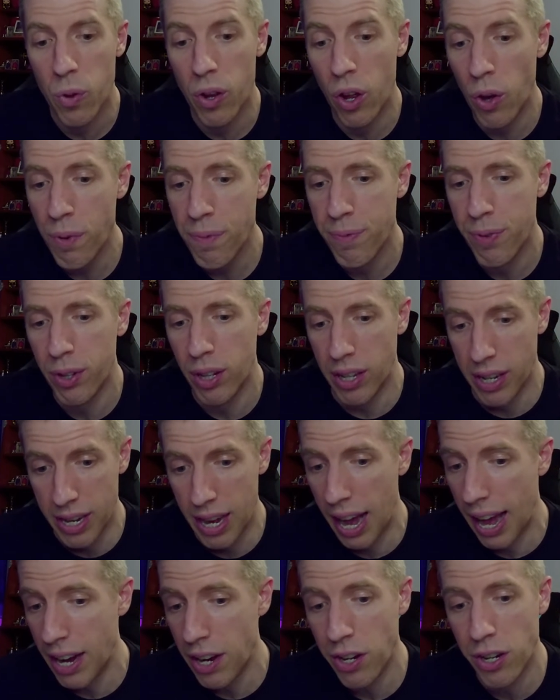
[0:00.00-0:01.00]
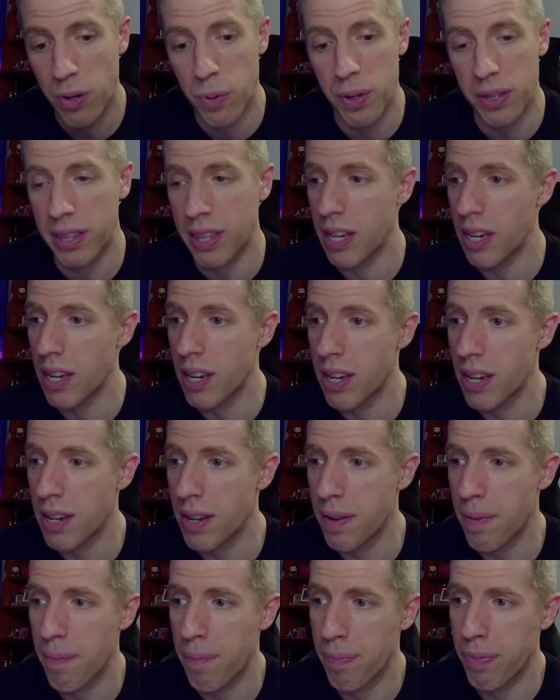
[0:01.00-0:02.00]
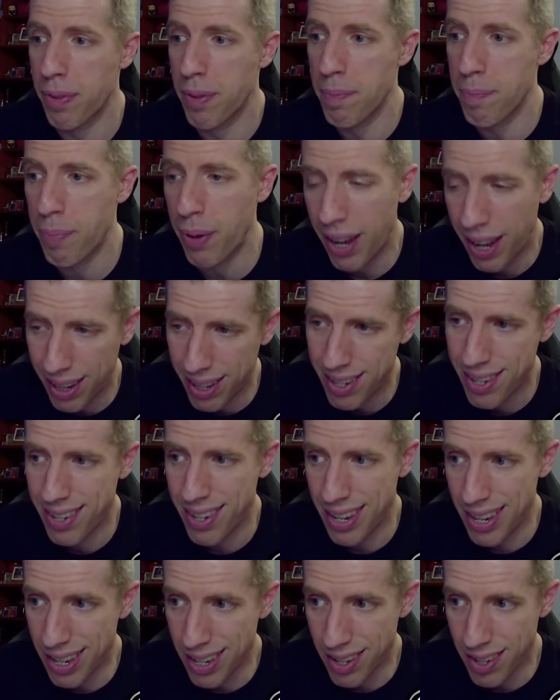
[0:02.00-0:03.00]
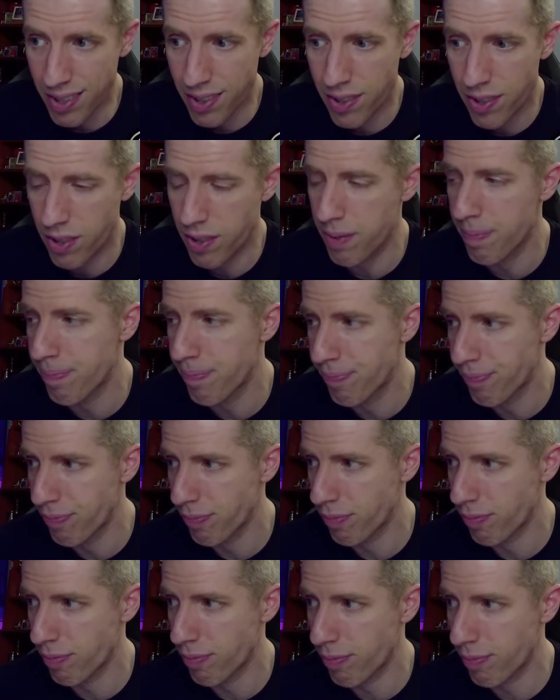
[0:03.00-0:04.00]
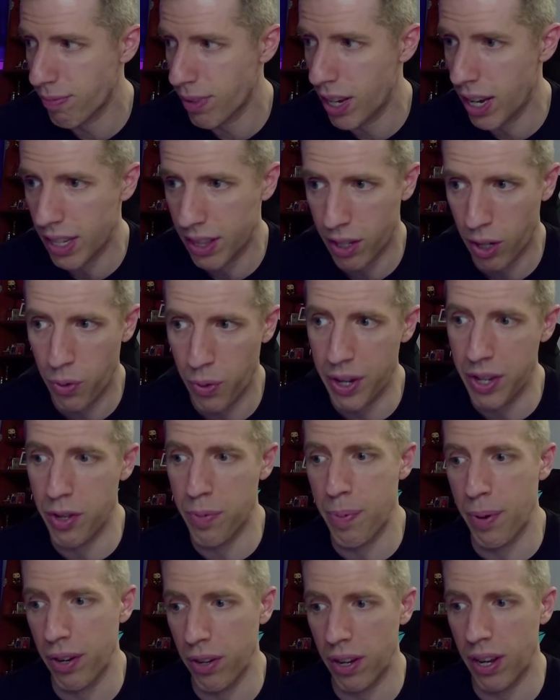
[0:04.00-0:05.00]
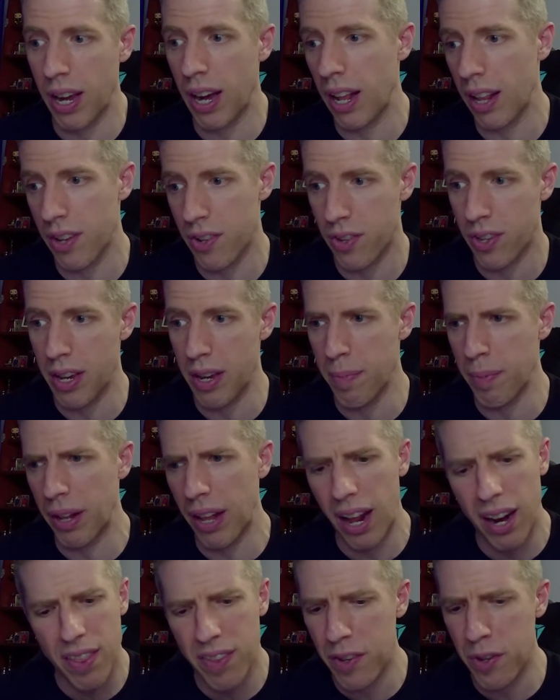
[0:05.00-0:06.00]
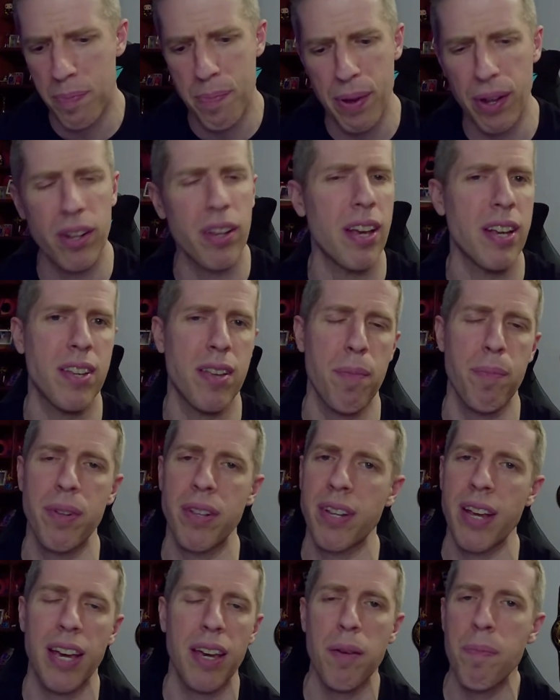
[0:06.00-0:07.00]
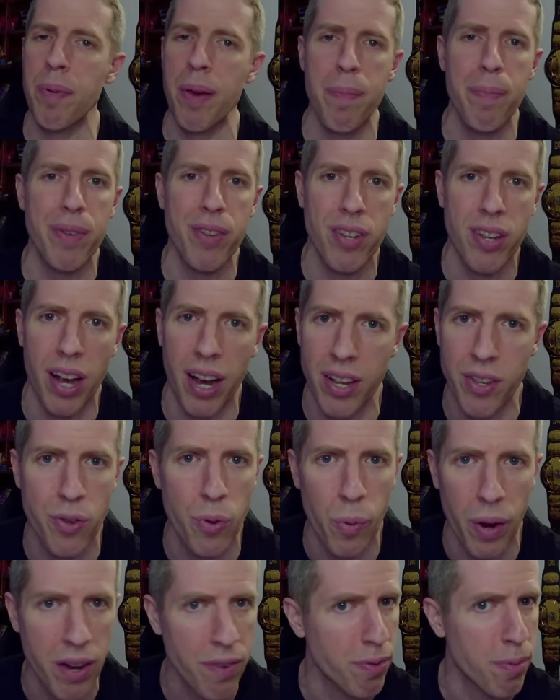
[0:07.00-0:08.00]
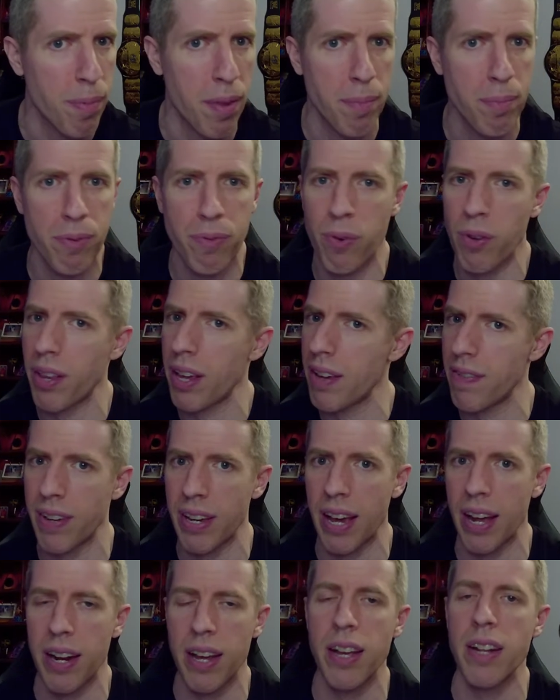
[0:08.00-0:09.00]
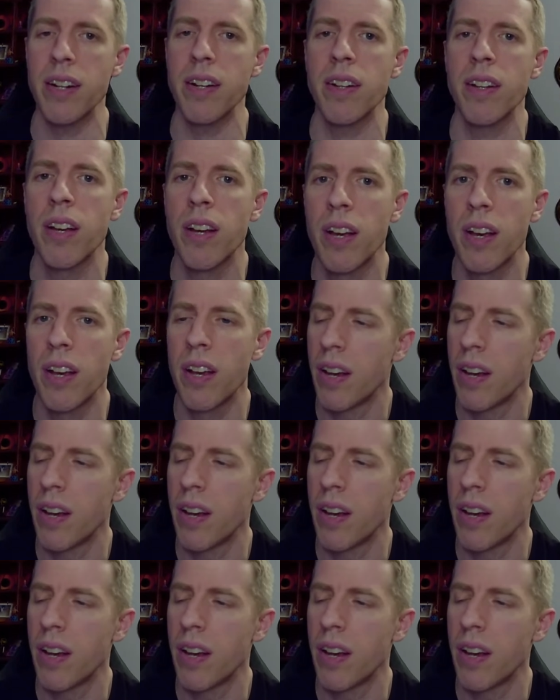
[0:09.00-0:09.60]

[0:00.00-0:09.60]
Well, hopefully, I don't know what the policy is at the Greensboro Coliseum. A lot of these buildings have been taking people's signs away from them before they even get in.